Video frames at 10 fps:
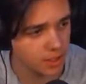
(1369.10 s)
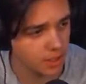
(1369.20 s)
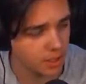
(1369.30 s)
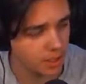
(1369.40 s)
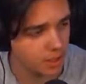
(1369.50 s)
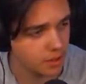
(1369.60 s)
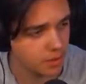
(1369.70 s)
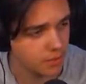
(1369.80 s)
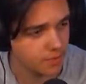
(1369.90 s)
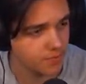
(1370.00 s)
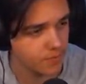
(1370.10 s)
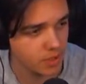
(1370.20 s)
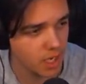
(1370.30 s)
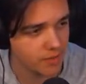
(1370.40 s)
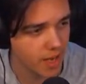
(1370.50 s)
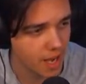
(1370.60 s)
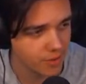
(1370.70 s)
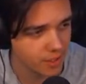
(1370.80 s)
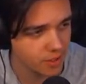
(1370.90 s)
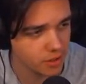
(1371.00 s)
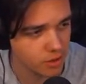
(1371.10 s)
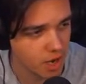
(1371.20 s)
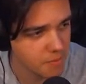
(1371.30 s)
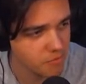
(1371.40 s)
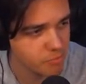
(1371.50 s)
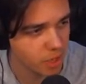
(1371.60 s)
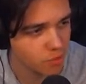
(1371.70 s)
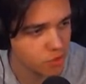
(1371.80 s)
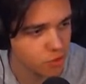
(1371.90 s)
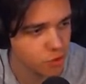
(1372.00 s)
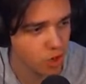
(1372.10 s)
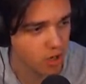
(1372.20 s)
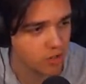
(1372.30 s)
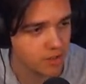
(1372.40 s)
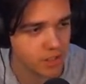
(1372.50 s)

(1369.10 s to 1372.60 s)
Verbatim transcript: Hey. I have a half a kilogram of Belgian chocolate.